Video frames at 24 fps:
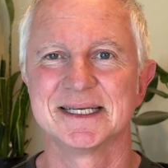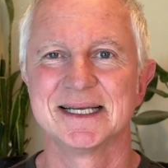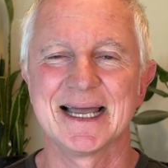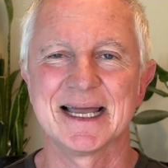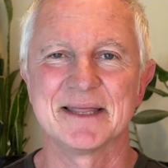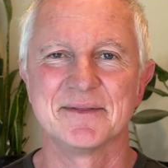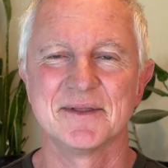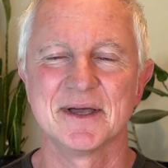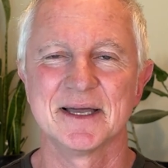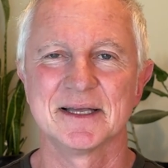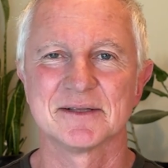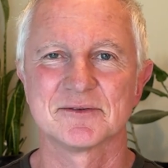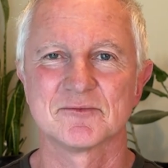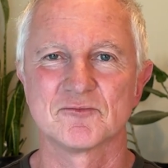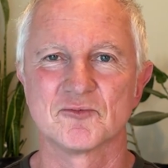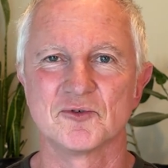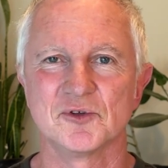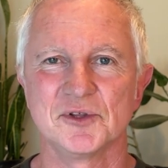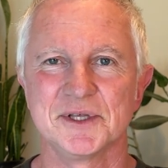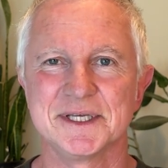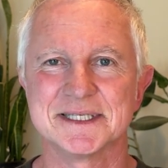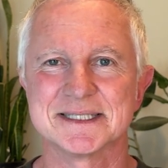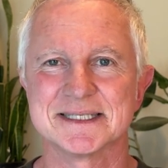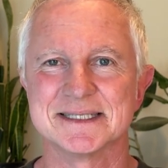And that
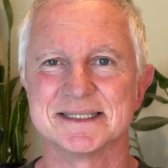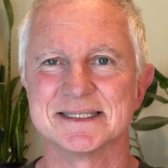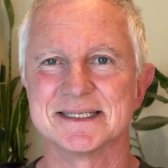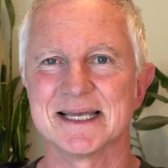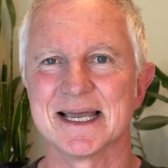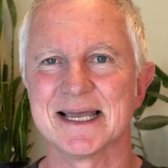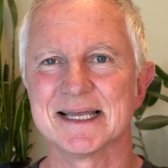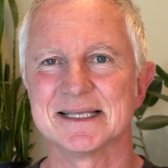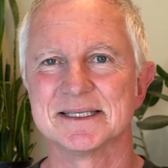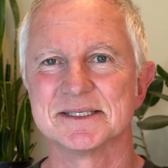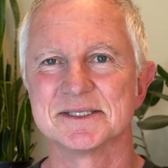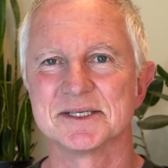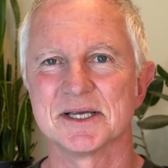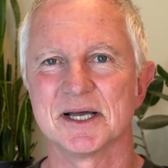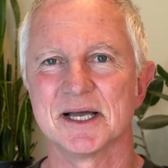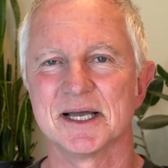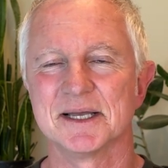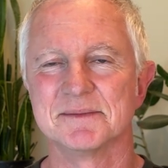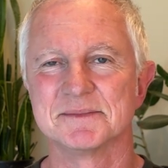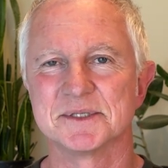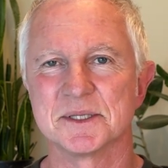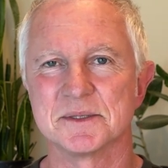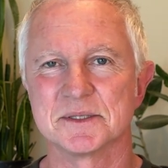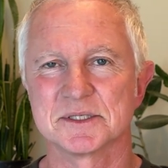releases
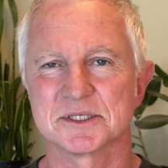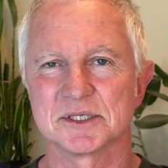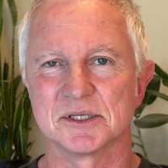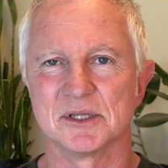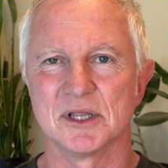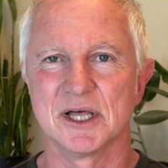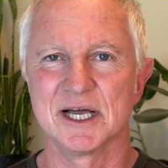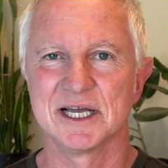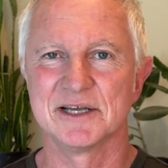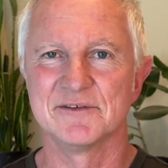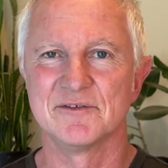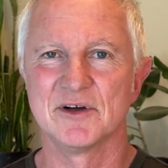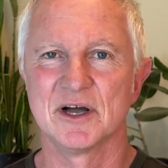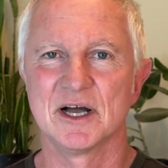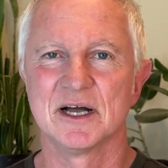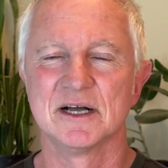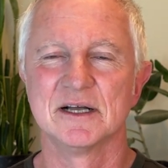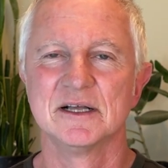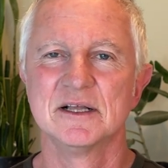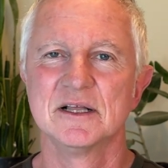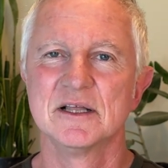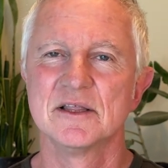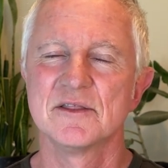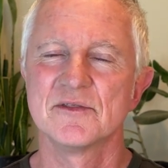enzymes in the saliva
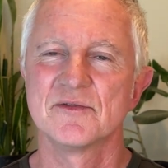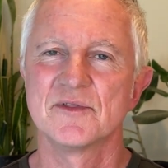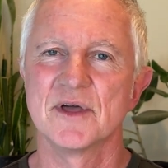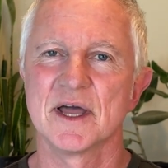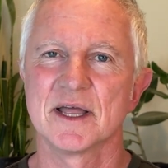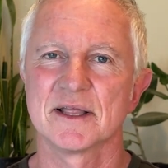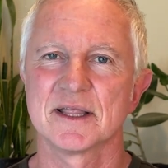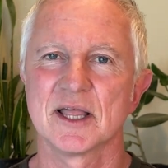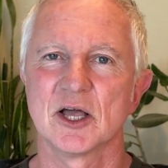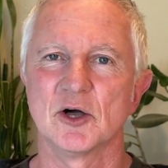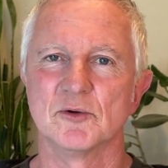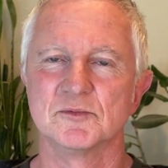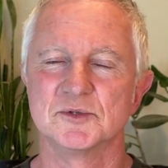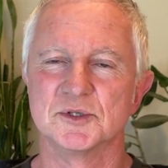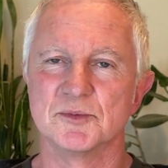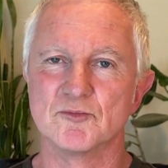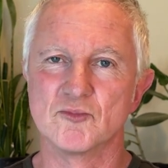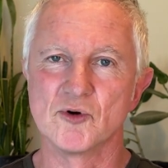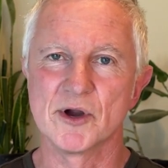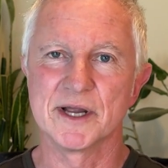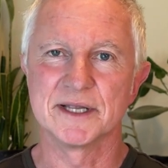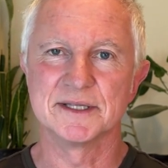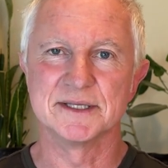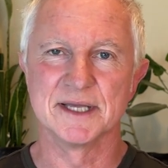that help to
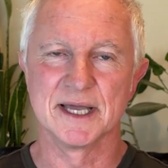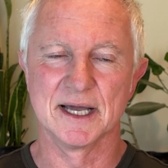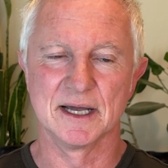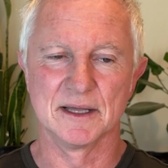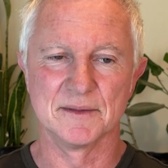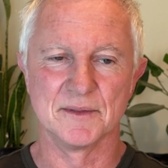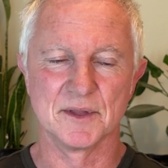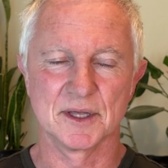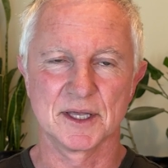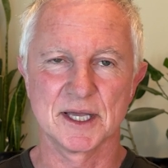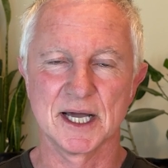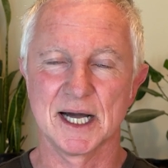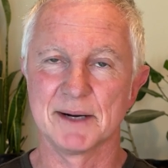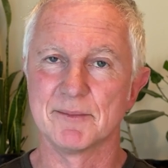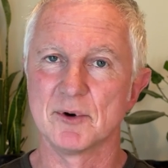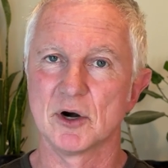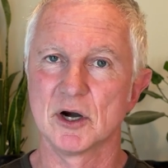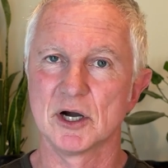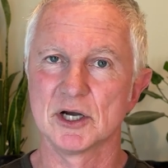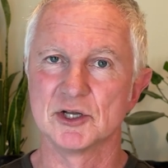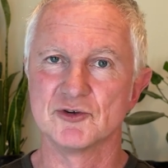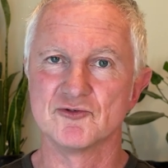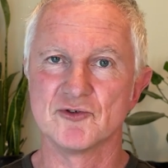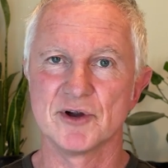break down the
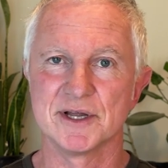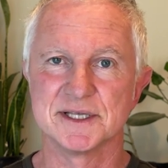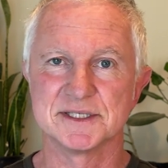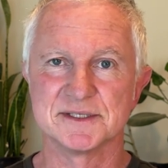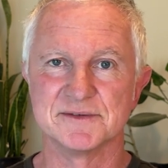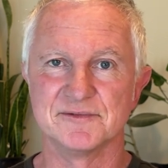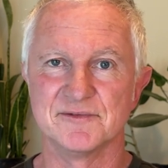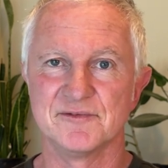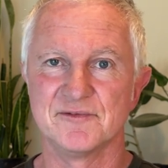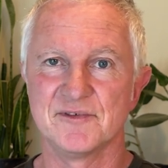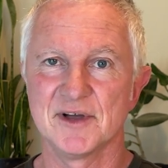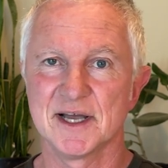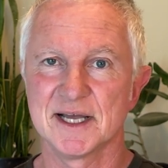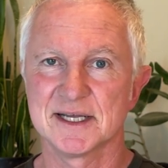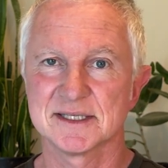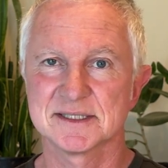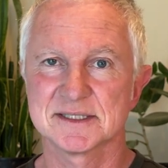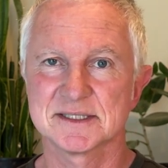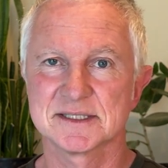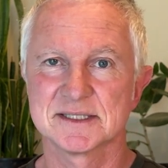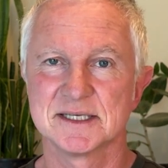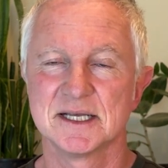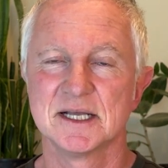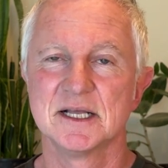carbohydrates and
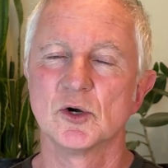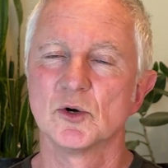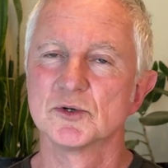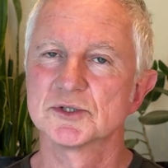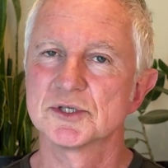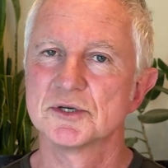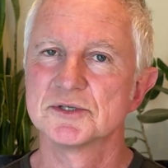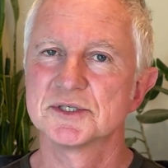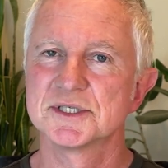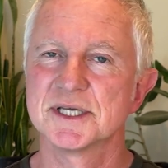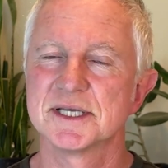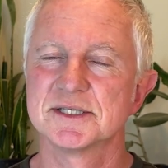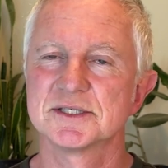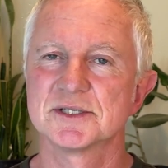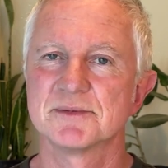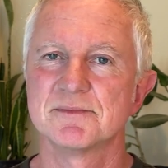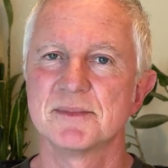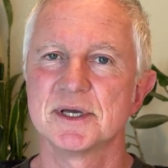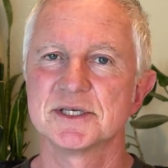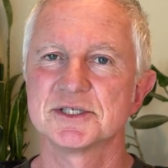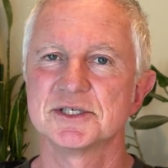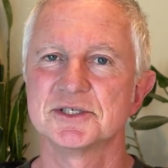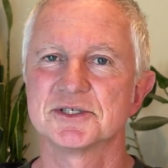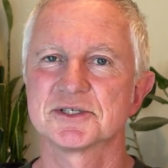fats. Also sends a
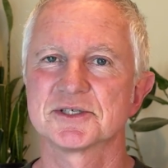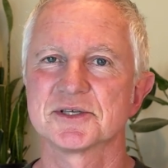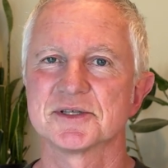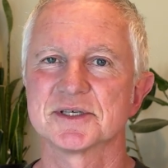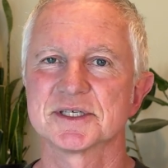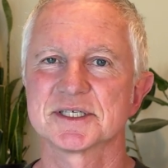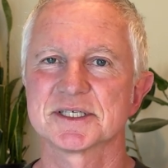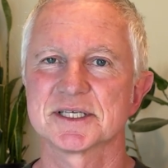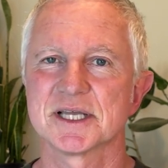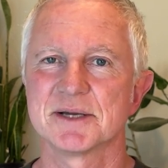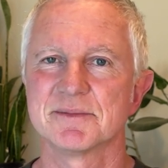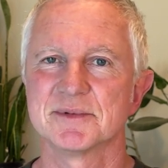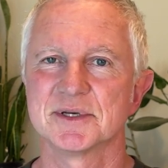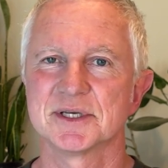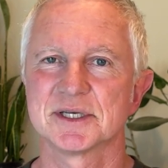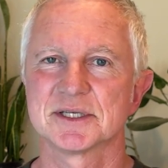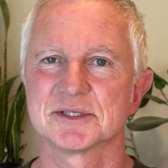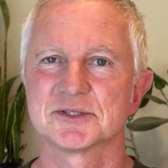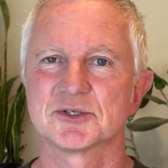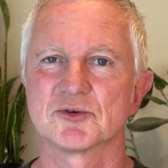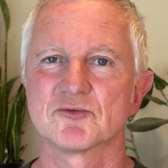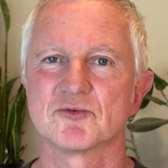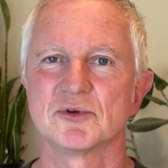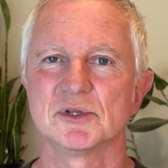message to the
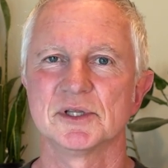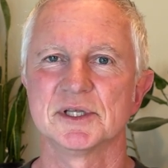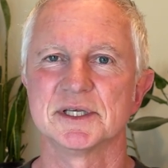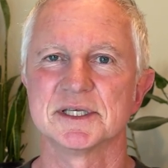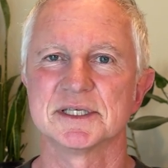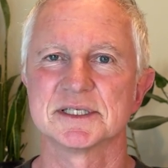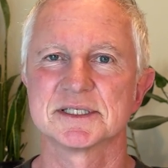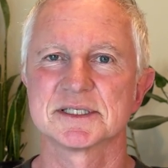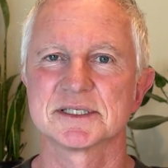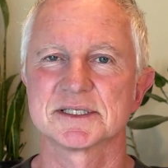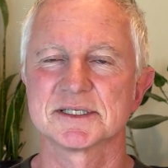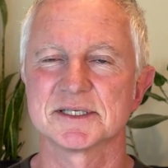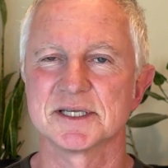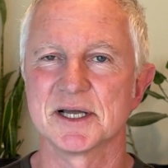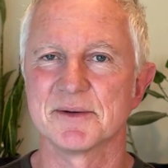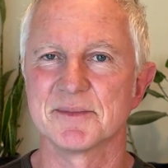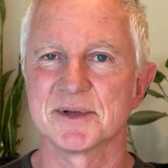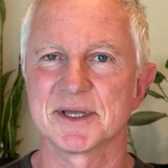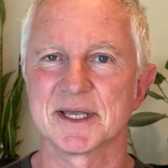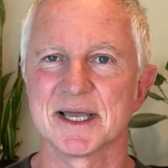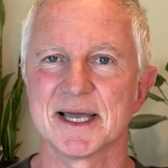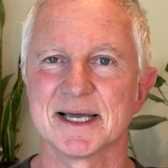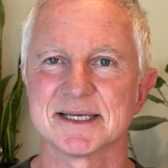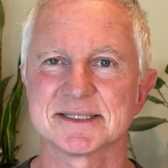stomach to release
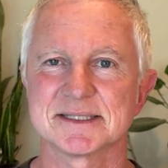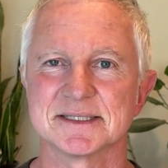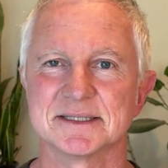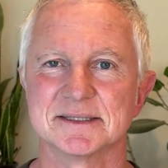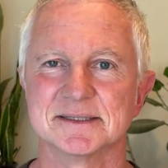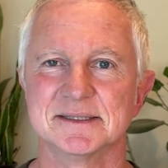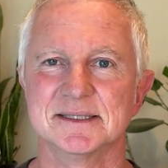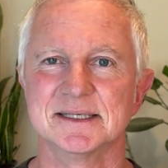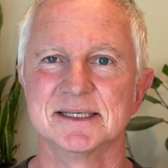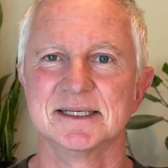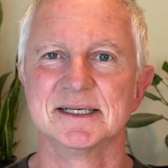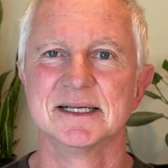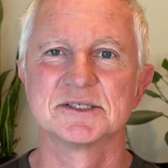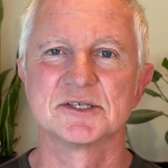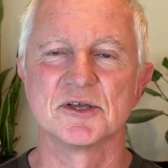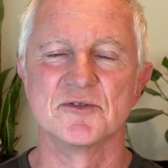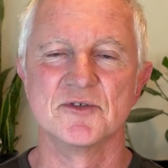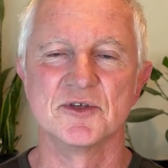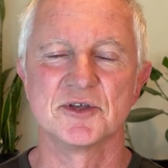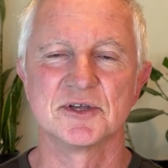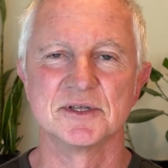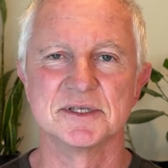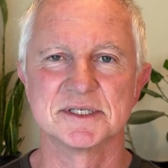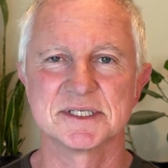stomach acid so that
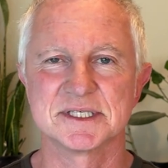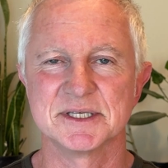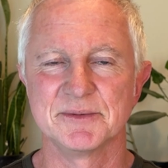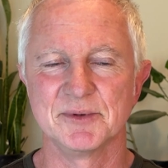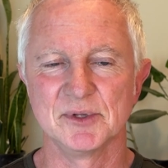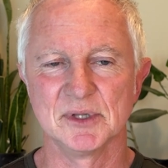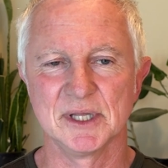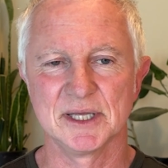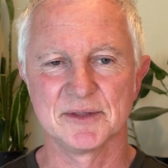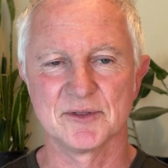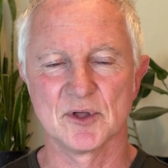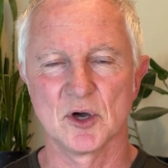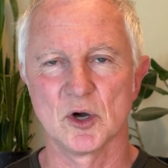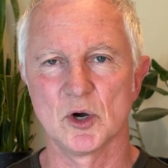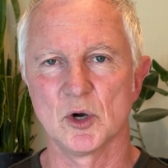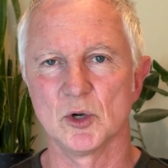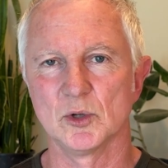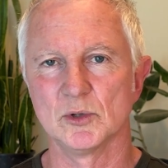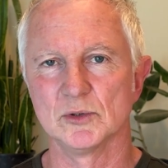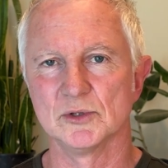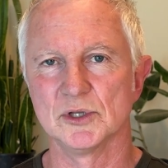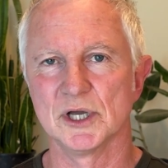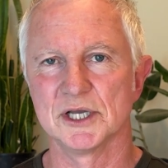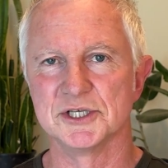you can stimulate the
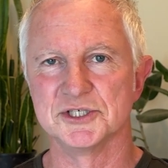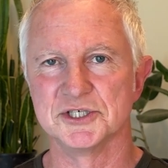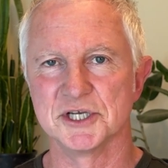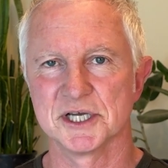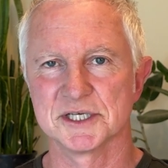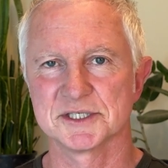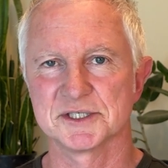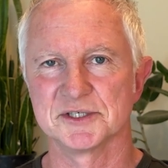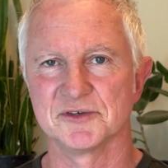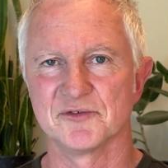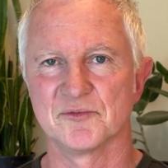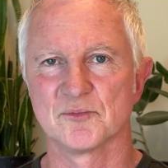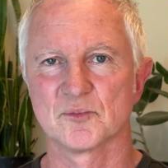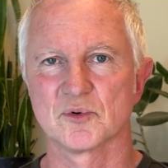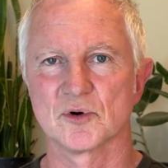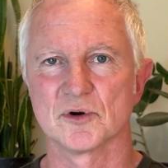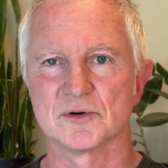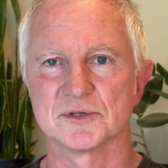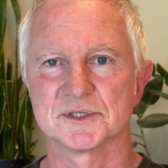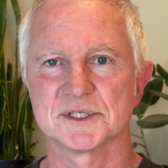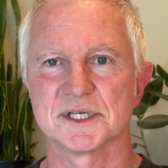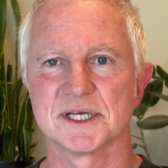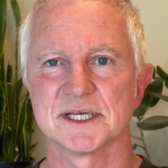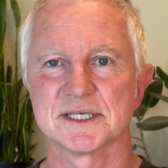whole digestive
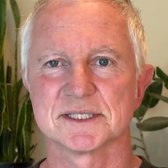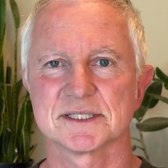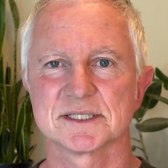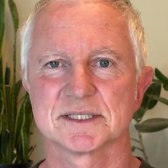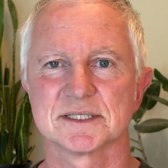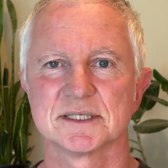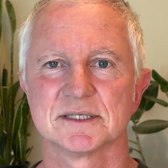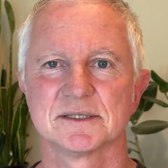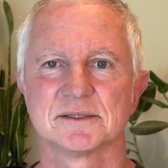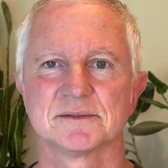process.